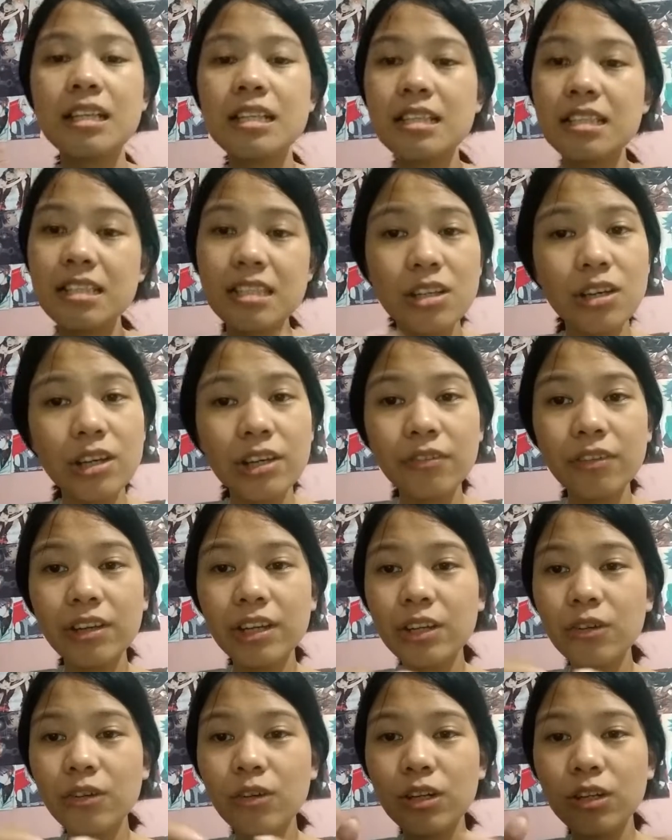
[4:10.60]
So if
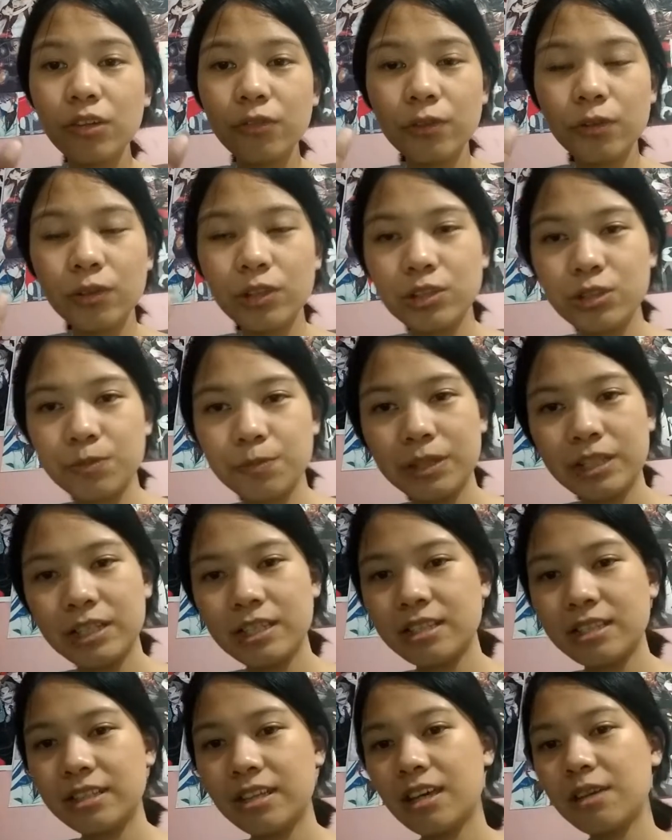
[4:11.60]
any one of you want to play this
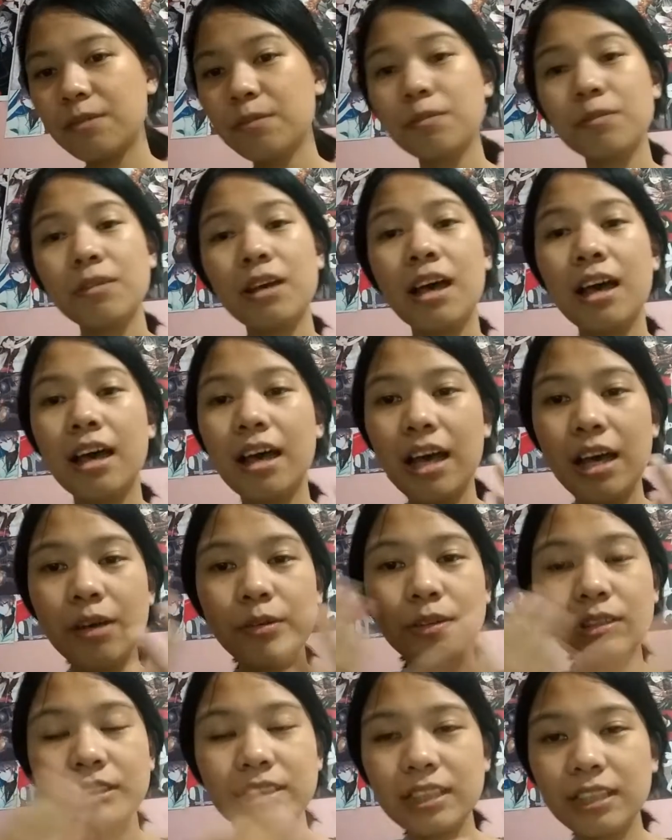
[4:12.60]
game, I
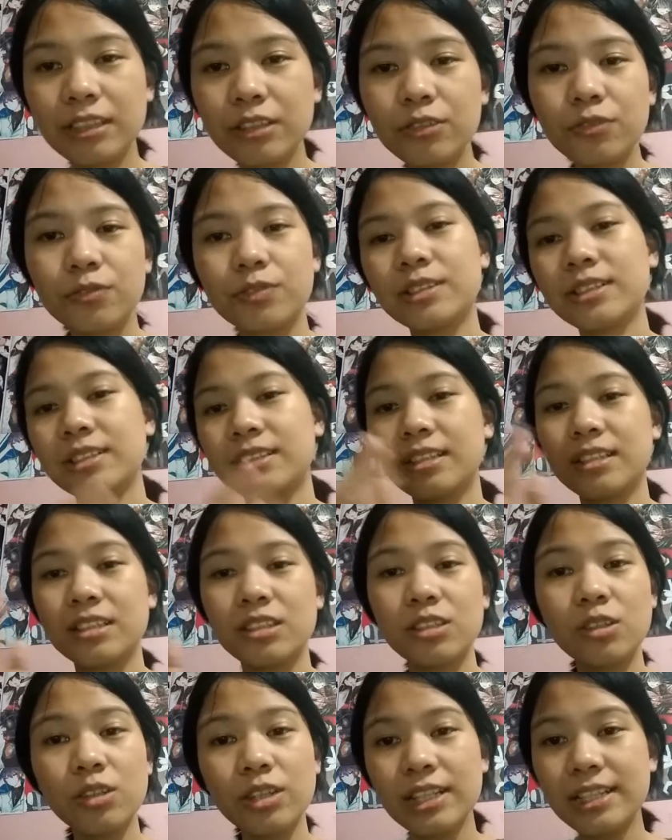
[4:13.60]
will tell you first, the
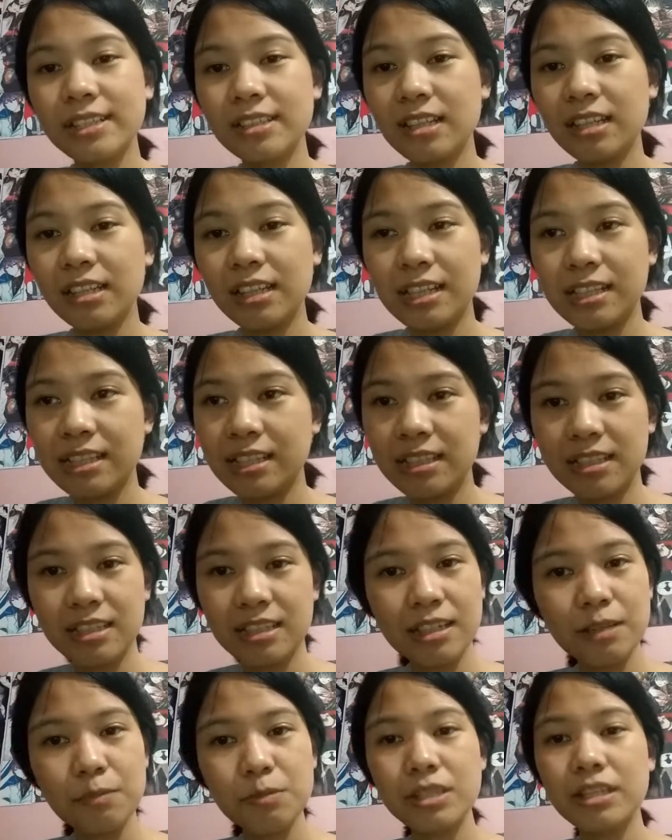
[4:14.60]
story is not as it
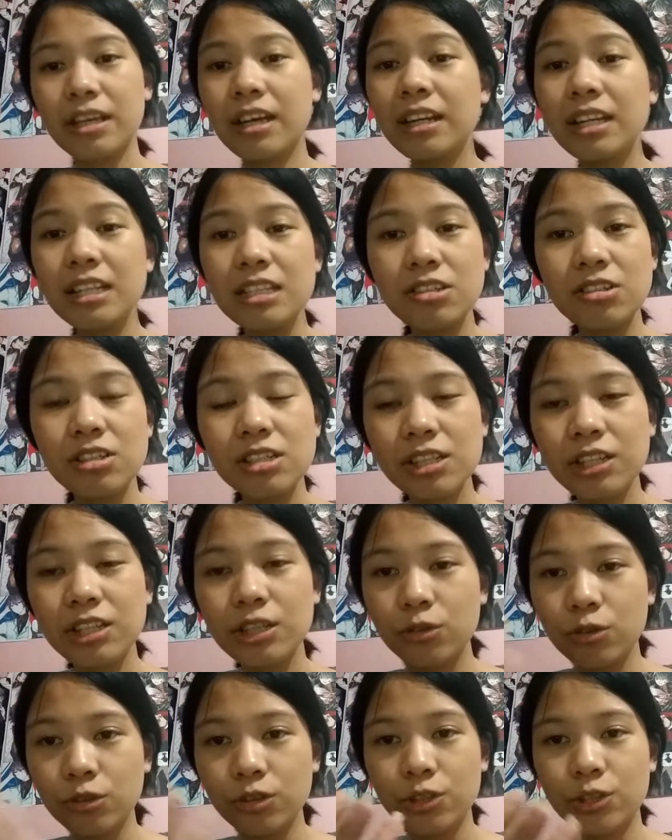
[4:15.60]
seems and it's really
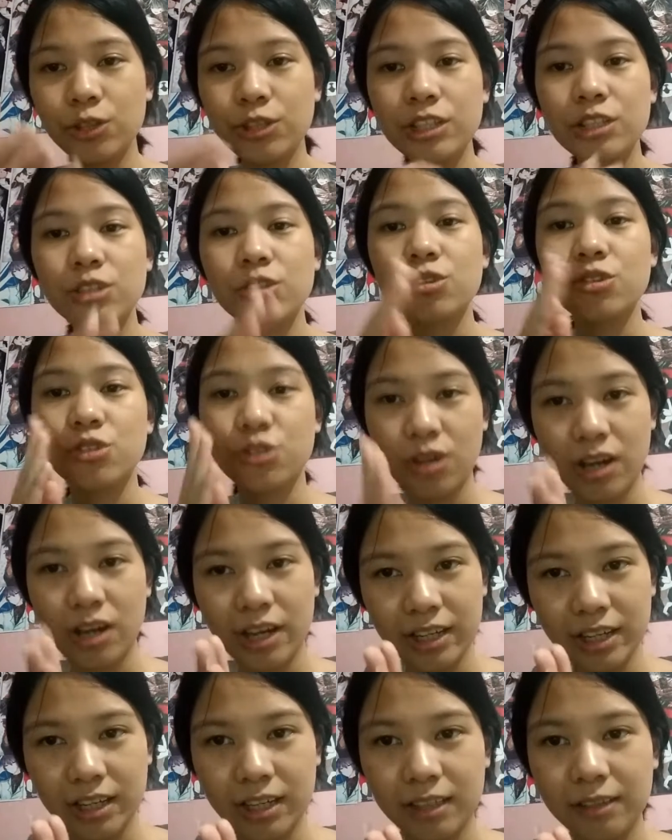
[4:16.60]
good, you need to try
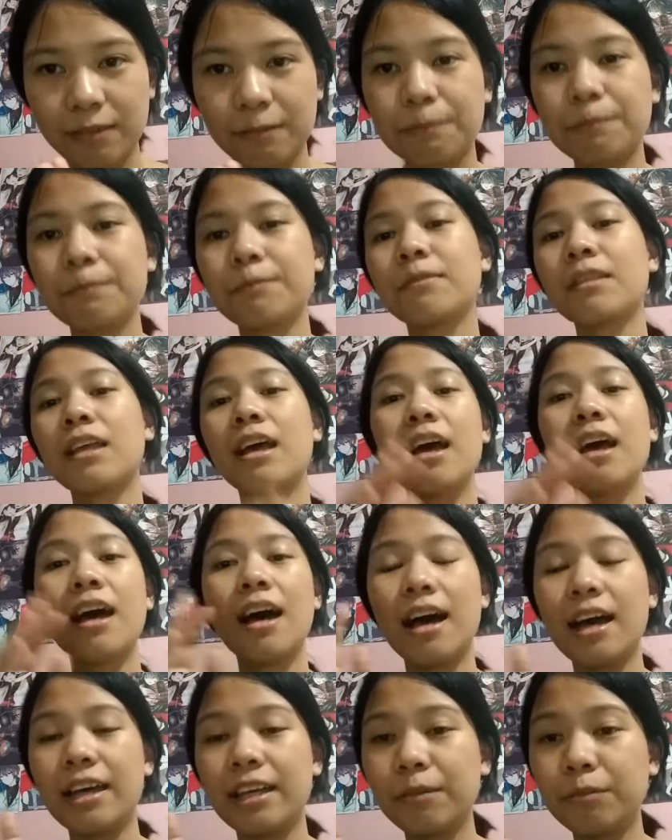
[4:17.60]
it.
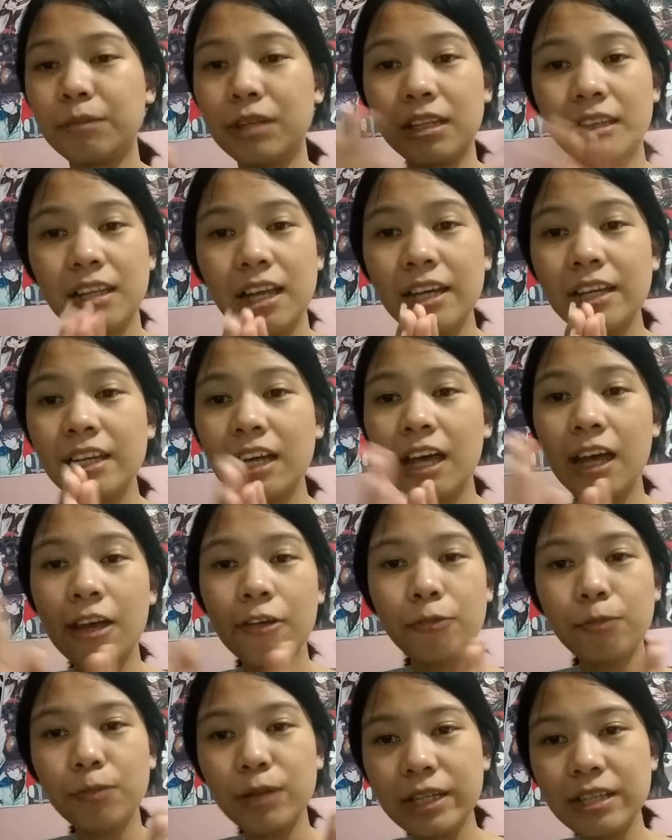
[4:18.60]
I am not lying, I
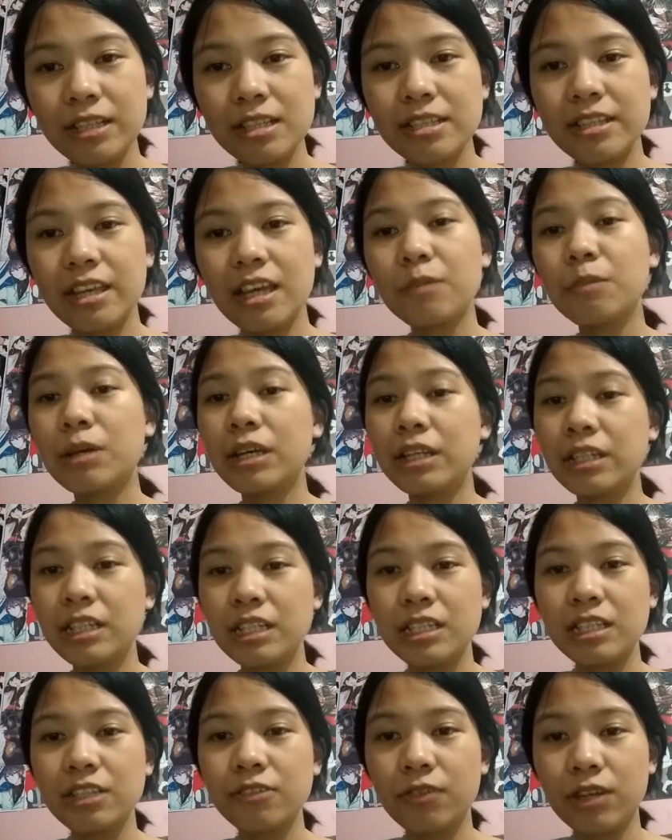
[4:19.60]
have played this game and this
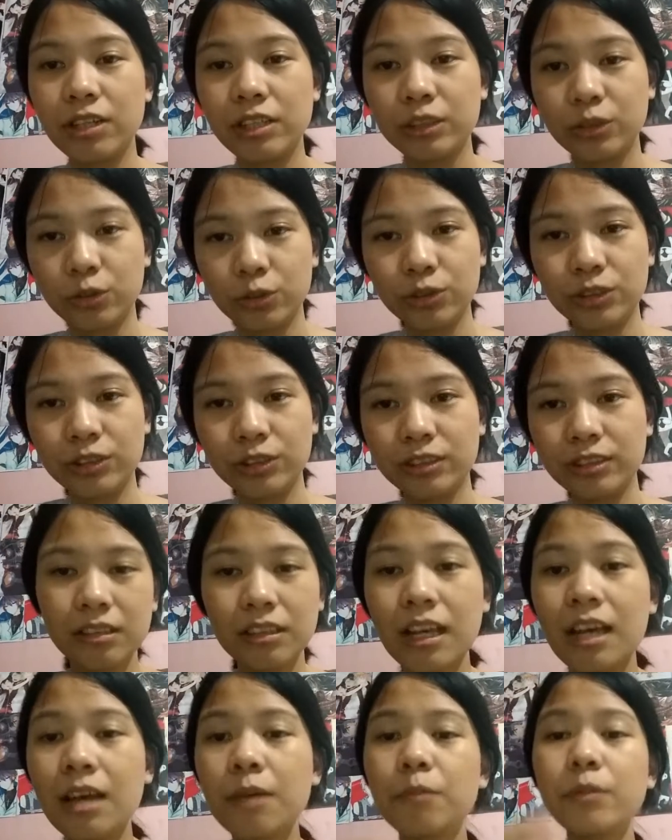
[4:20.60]
is very good.
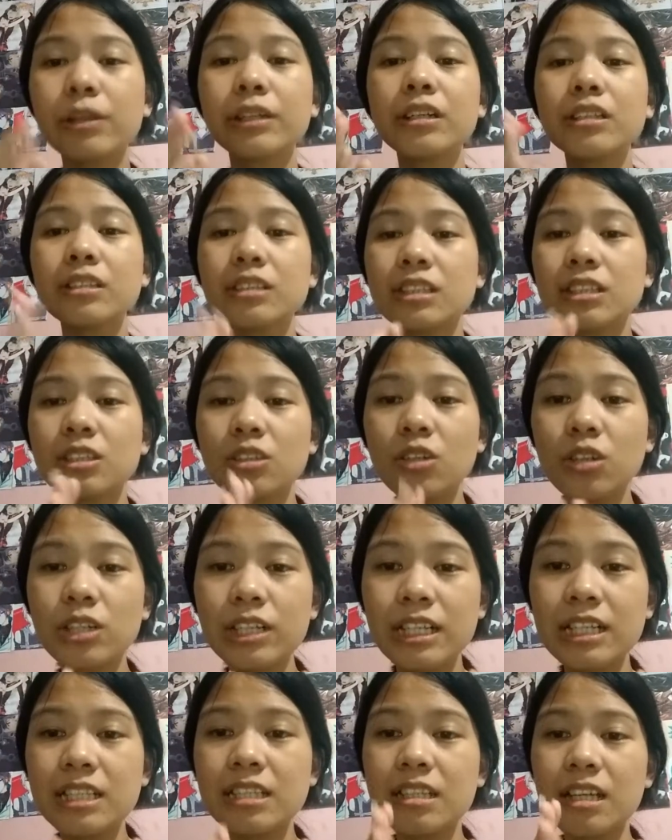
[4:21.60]
Because the story
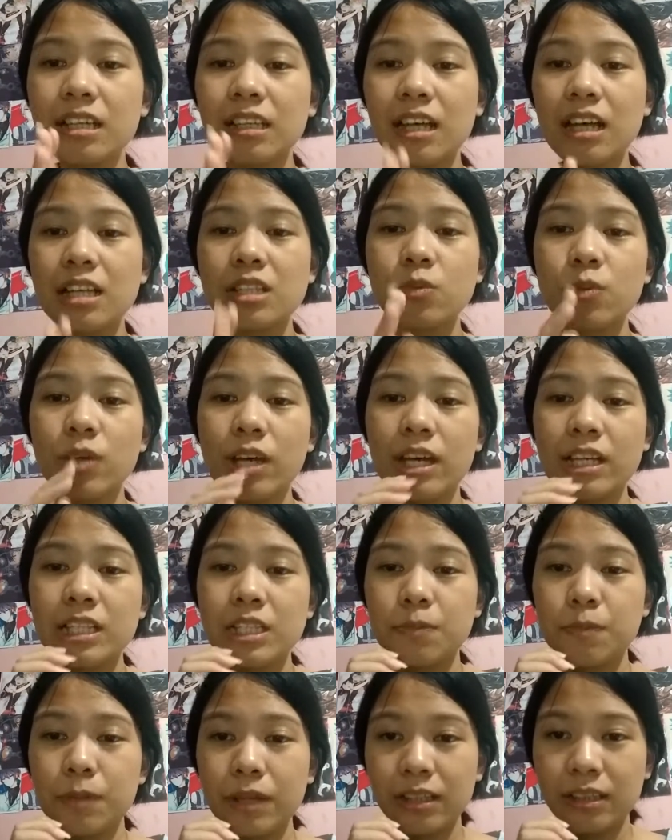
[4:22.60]
is not as we
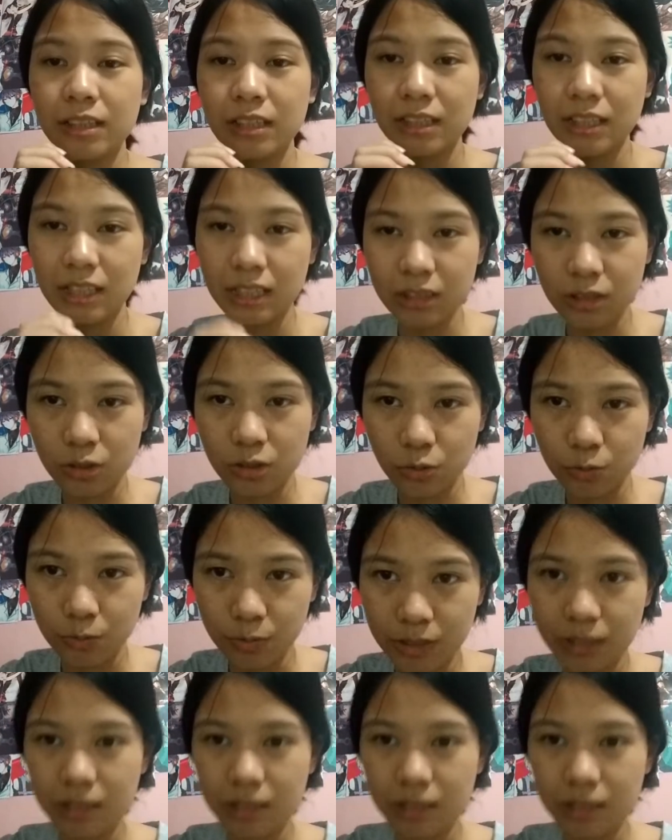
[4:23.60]
expected it to be.